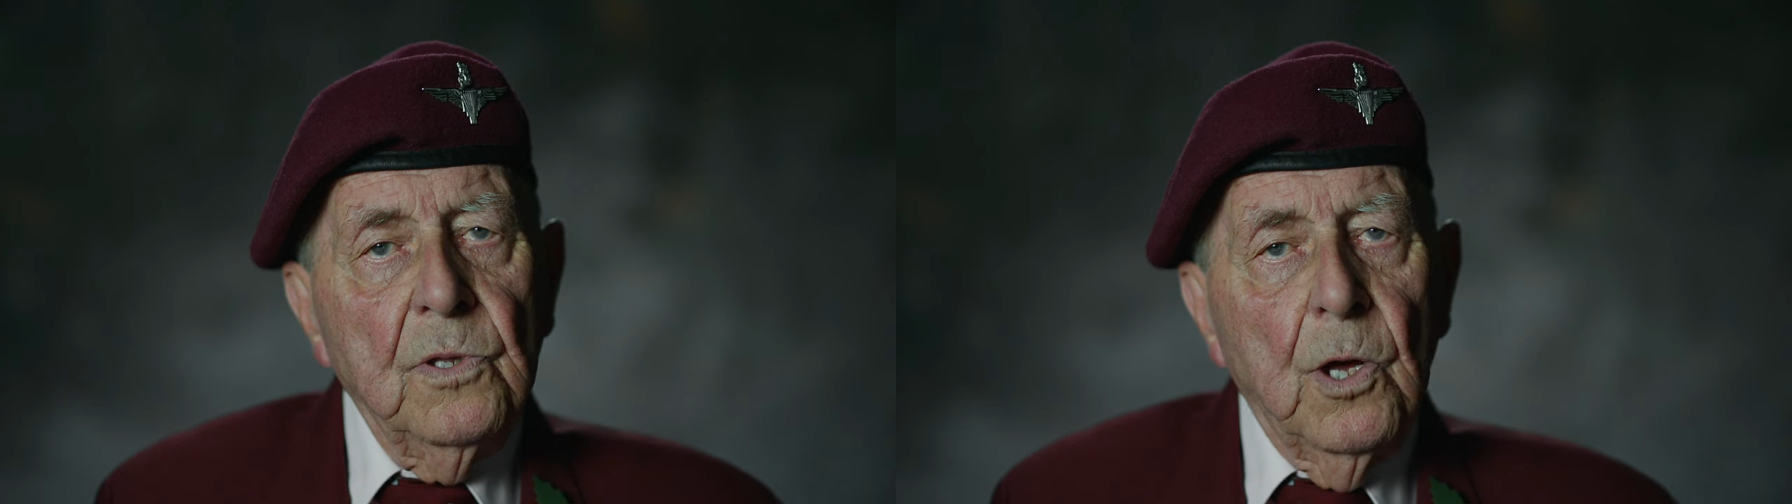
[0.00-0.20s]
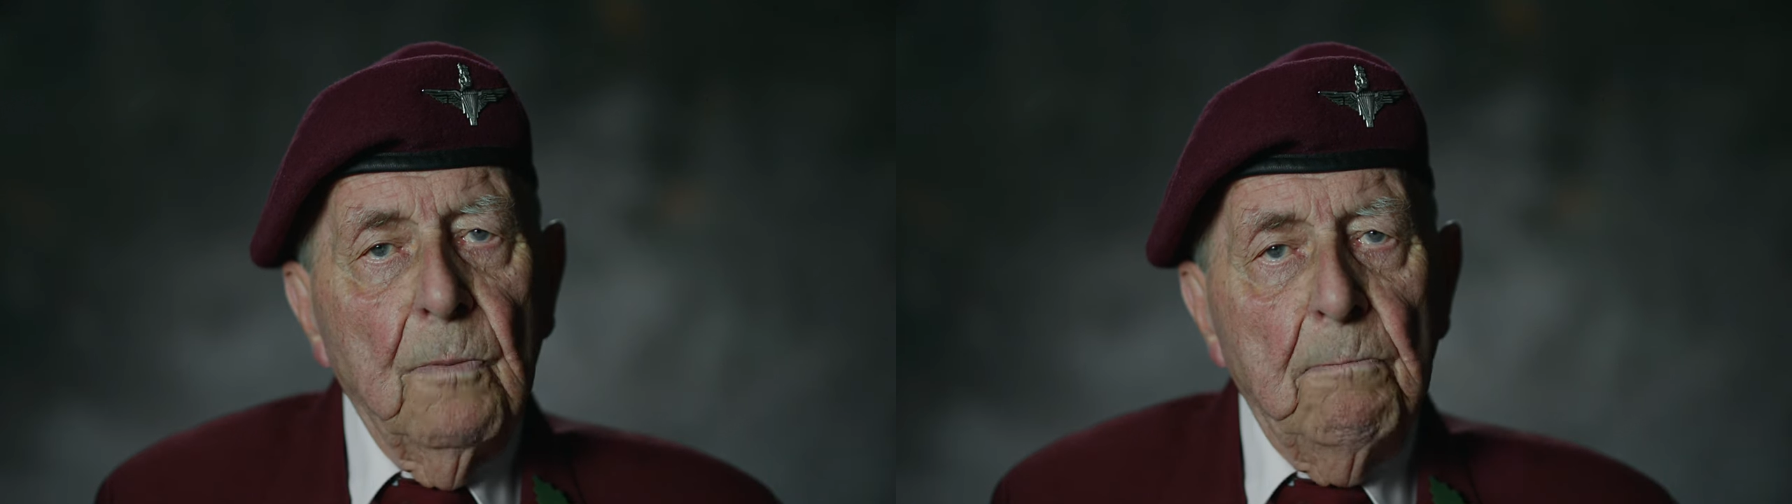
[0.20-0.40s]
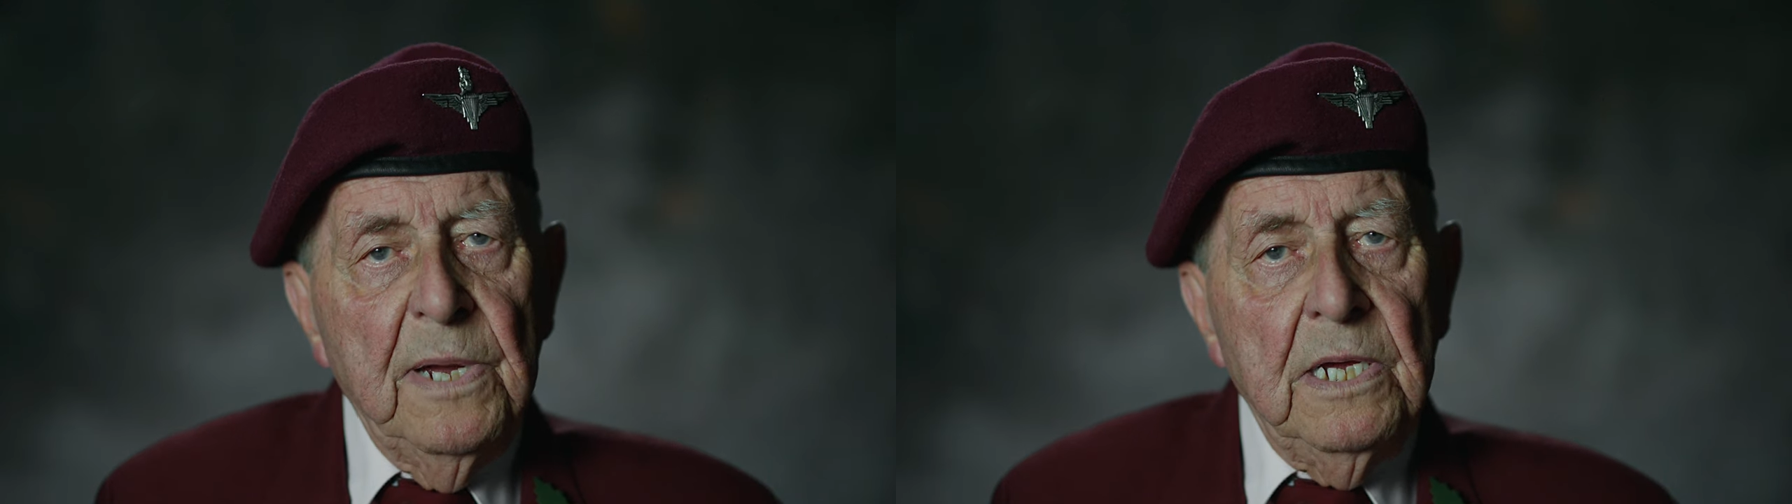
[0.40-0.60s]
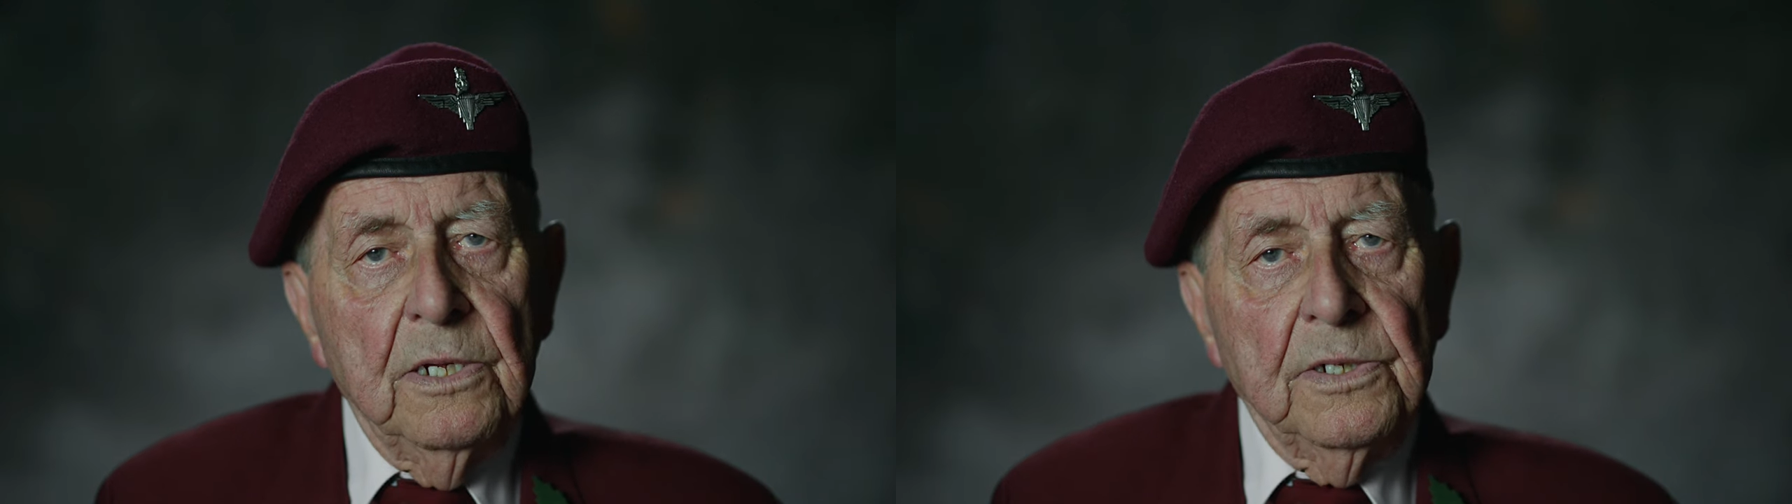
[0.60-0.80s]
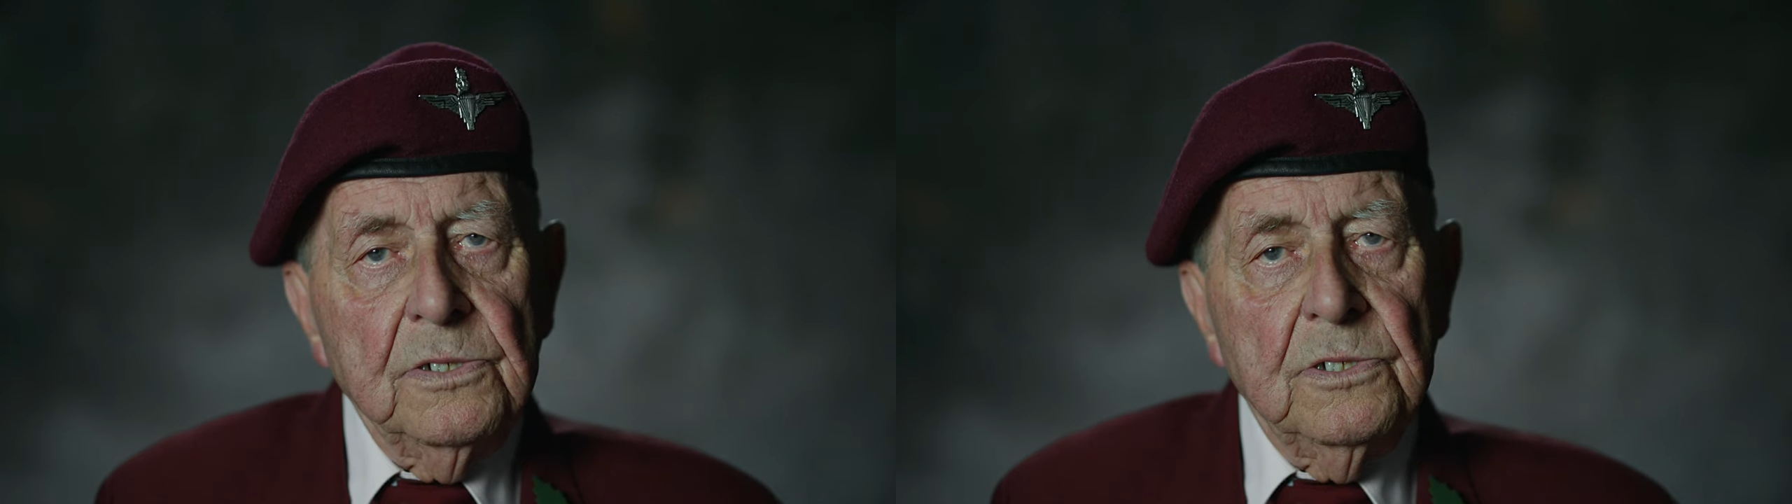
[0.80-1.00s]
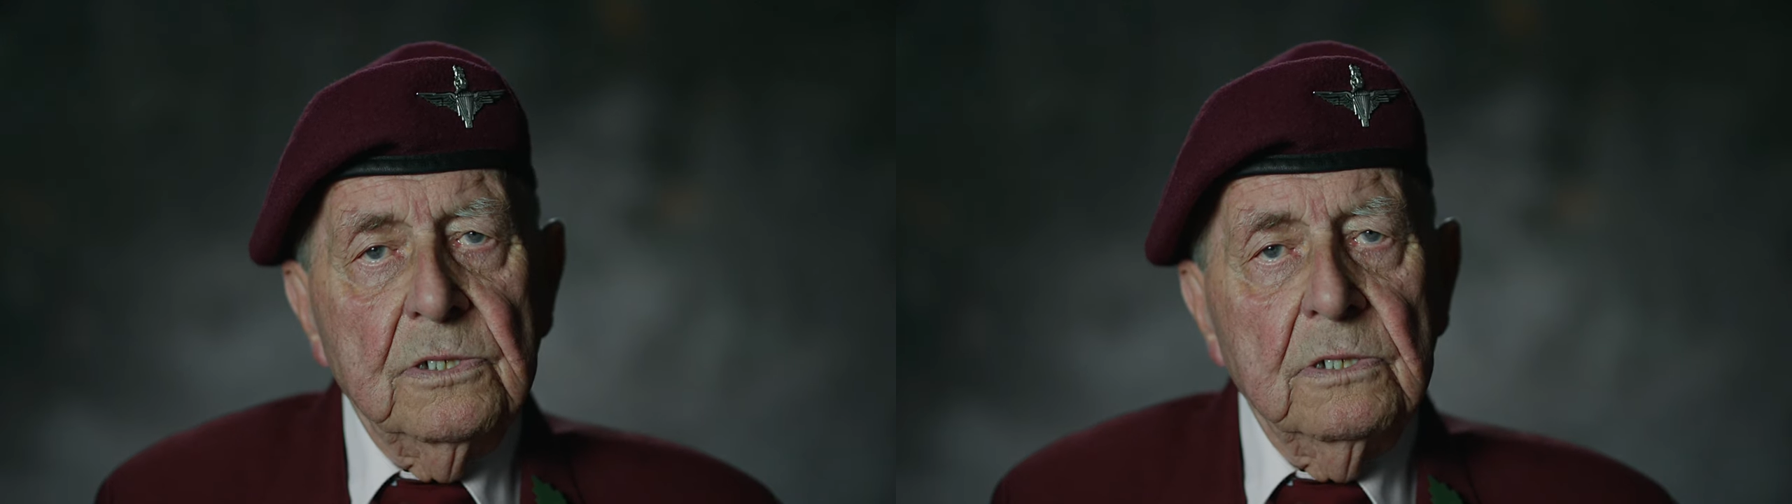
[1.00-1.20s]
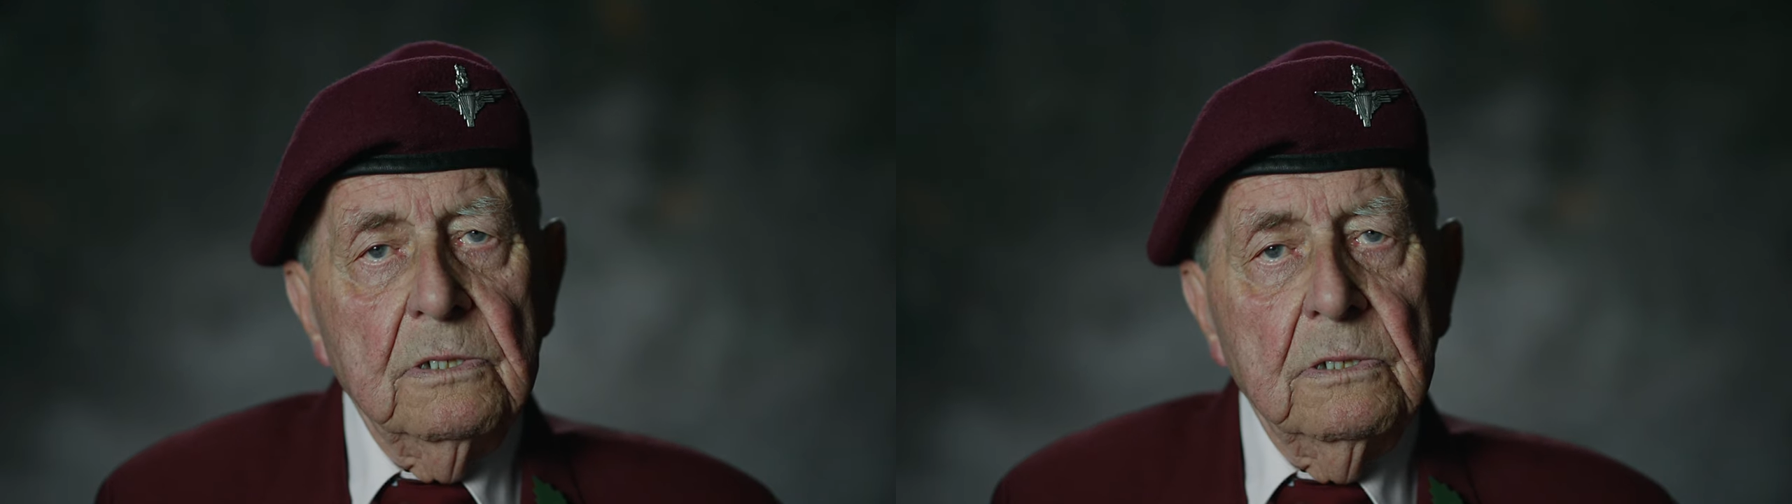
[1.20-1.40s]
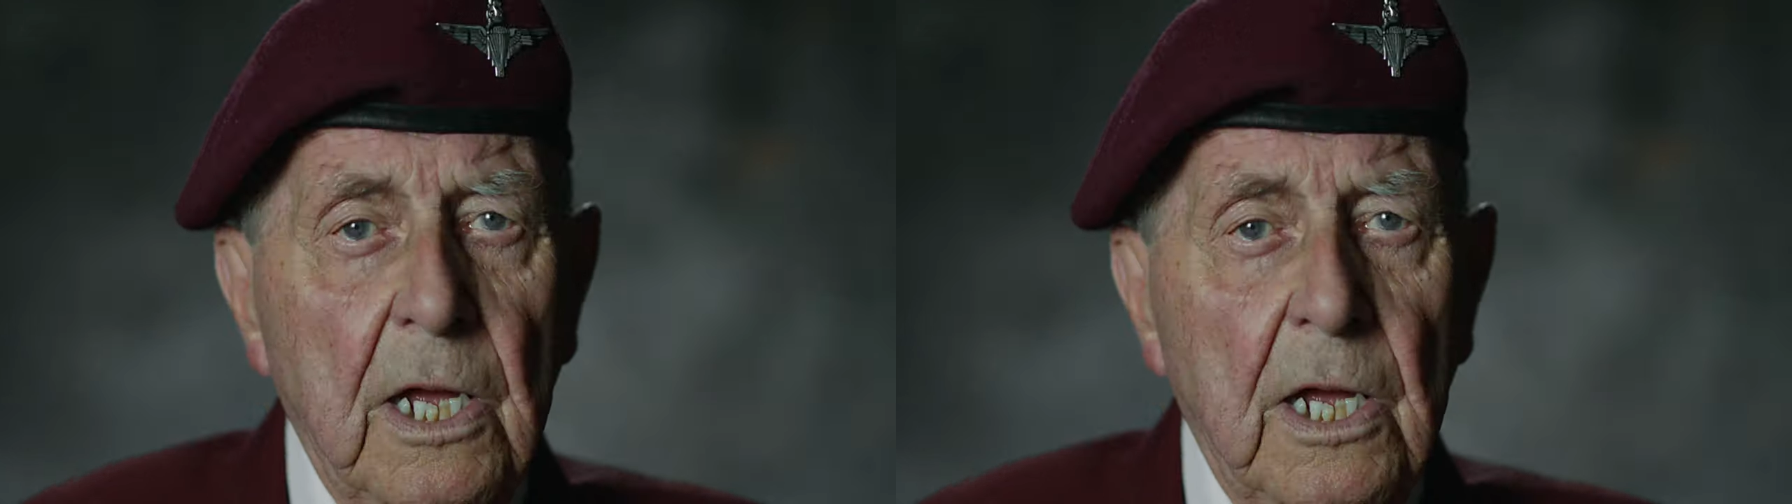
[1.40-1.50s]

with our bayonets.